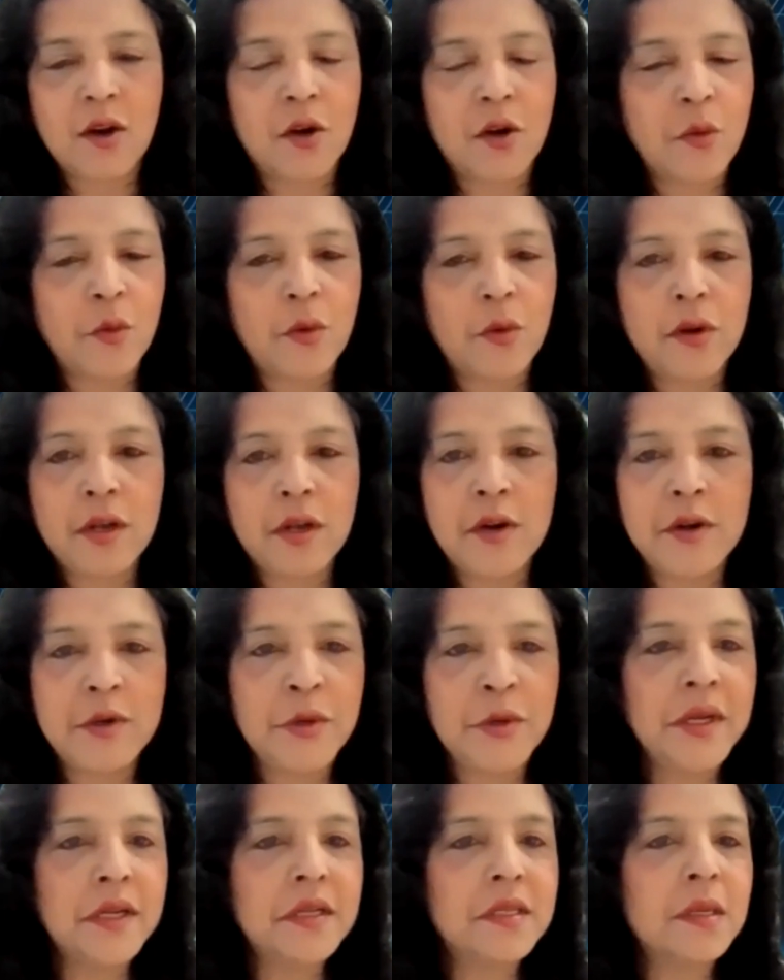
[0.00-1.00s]
are
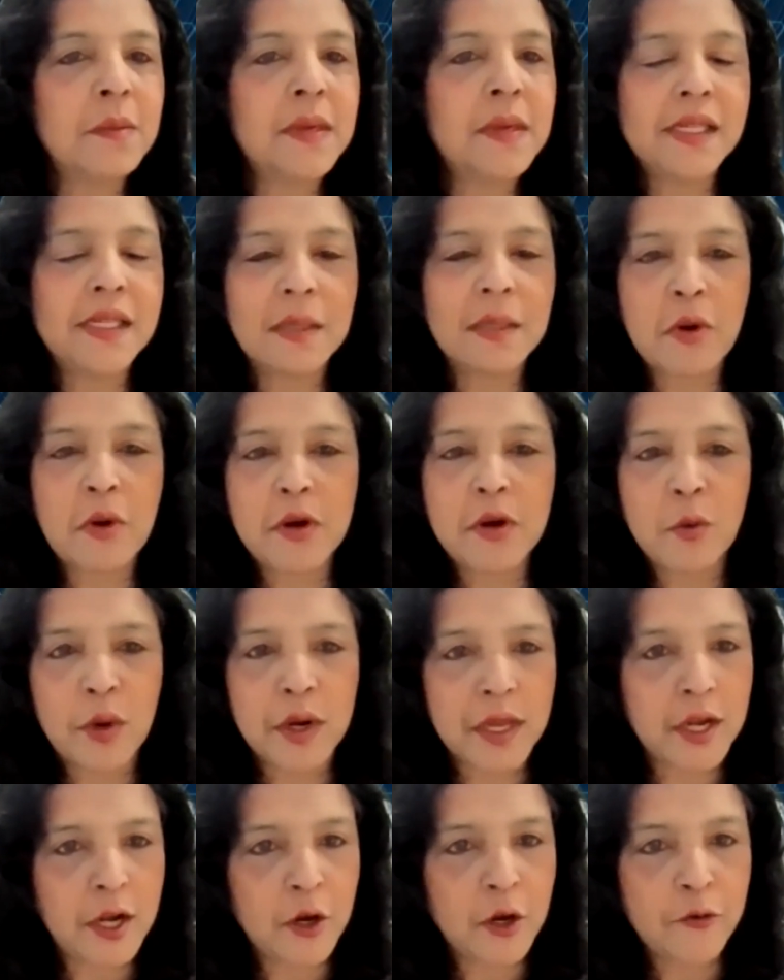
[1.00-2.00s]
doing a tremendous amount of
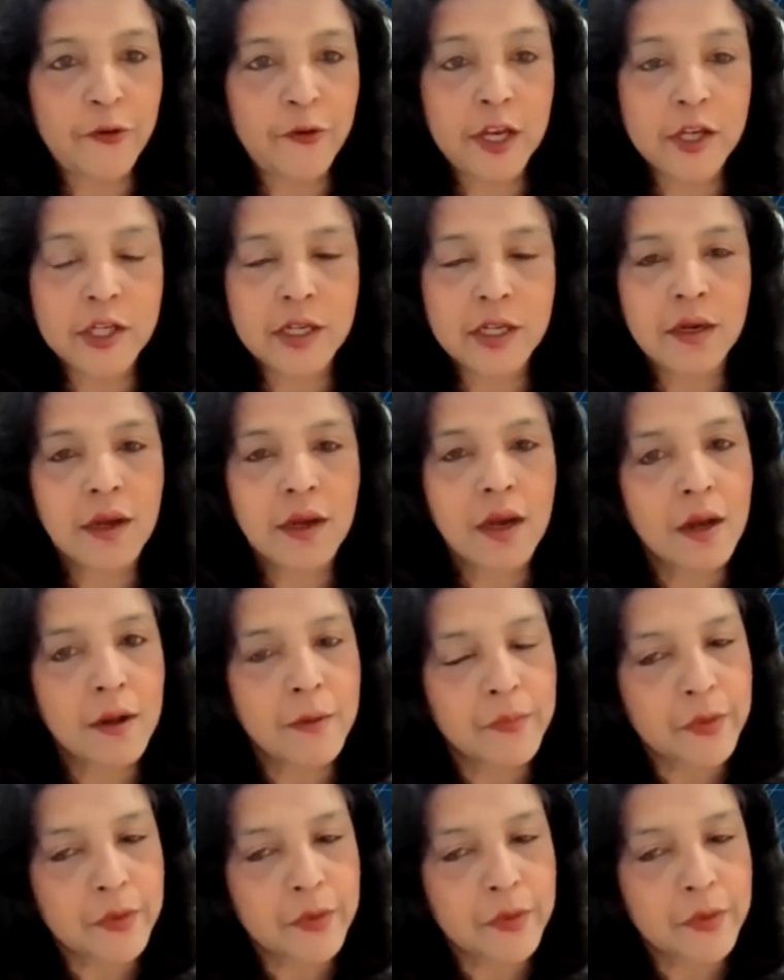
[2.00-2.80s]
work in innovation.